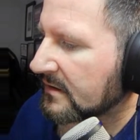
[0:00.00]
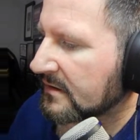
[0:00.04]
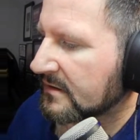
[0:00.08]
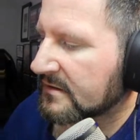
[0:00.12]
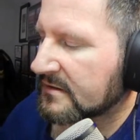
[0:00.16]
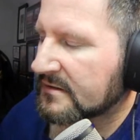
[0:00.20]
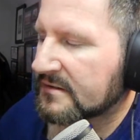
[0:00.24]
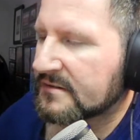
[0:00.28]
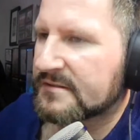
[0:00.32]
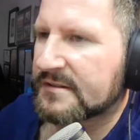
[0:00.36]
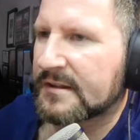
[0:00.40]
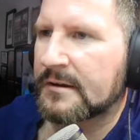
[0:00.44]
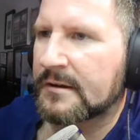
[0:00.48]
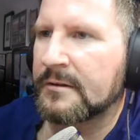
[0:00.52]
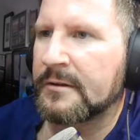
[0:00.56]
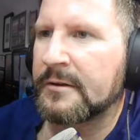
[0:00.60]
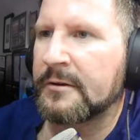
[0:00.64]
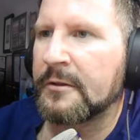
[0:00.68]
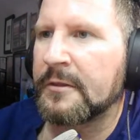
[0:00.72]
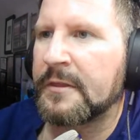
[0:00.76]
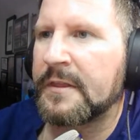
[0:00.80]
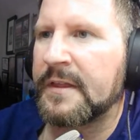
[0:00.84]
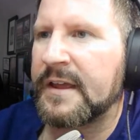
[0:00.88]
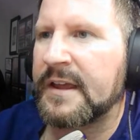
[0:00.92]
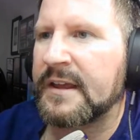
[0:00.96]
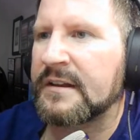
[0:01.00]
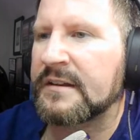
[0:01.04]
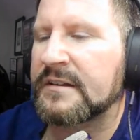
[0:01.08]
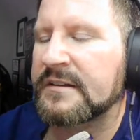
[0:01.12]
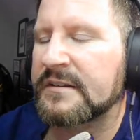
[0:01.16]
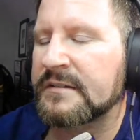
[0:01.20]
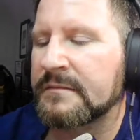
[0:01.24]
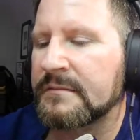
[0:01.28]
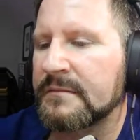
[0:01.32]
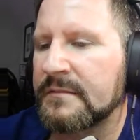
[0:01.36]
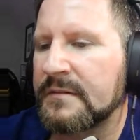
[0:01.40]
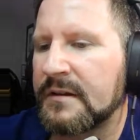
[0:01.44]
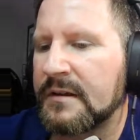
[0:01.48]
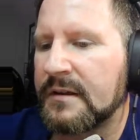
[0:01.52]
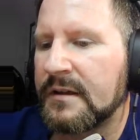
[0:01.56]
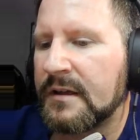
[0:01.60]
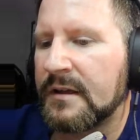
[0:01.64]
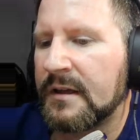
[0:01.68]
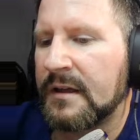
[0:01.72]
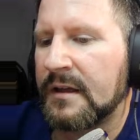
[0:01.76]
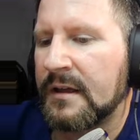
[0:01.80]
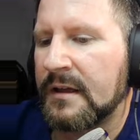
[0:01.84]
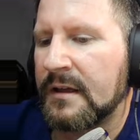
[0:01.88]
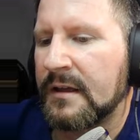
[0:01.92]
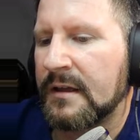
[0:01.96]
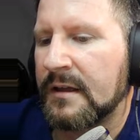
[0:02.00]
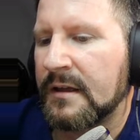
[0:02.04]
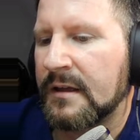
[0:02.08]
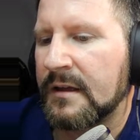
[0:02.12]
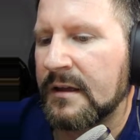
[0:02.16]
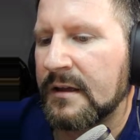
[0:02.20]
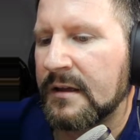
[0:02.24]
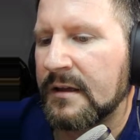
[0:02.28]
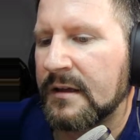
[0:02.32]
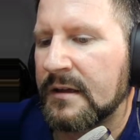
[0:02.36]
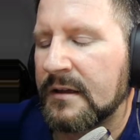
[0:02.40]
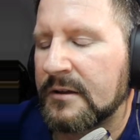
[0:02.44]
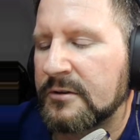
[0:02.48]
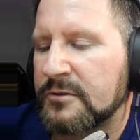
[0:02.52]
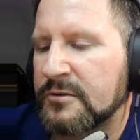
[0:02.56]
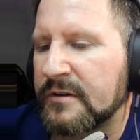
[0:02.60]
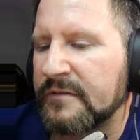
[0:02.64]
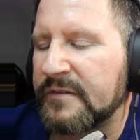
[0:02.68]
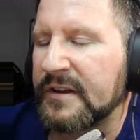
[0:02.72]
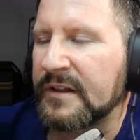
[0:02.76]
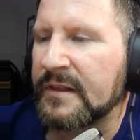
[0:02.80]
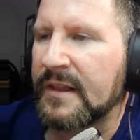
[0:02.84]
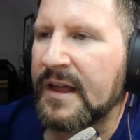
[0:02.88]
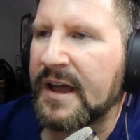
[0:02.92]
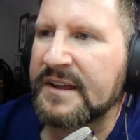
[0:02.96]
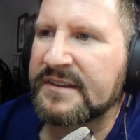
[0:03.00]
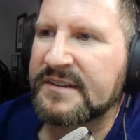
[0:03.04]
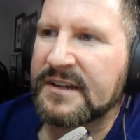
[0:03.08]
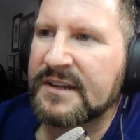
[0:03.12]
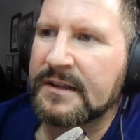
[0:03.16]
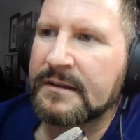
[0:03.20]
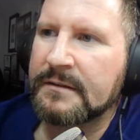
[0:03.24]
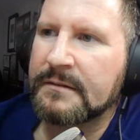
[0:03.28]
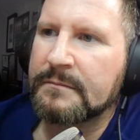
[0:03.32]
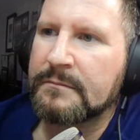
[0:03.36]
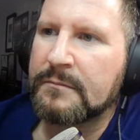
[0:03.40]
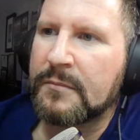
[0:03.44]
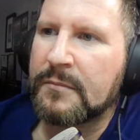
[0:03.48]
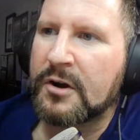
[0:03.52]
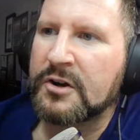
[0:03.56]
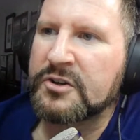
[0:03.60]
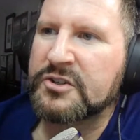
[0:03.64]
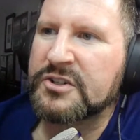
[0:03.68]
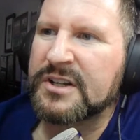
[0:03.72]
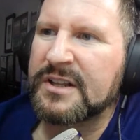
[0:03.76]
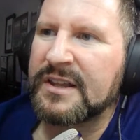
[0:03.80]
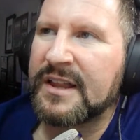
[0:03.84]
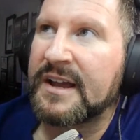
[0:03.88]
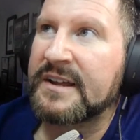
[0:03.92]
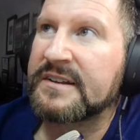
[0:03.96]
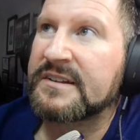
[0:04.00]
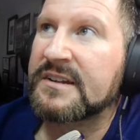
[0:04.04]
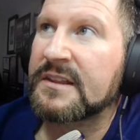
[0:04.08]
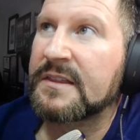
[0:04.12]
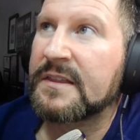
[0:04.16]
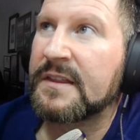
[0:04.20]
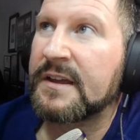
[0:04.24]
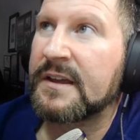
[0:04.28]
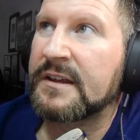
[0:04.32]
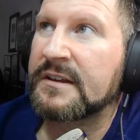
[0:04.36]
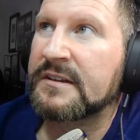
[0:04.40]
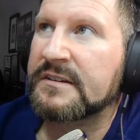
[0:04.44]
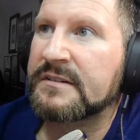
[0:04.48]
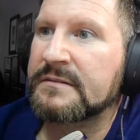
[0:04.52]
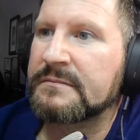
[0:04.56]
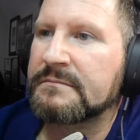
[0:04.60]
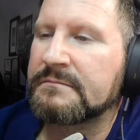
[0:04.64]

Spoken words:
Subtle little things. Trivializing, marginalizing things.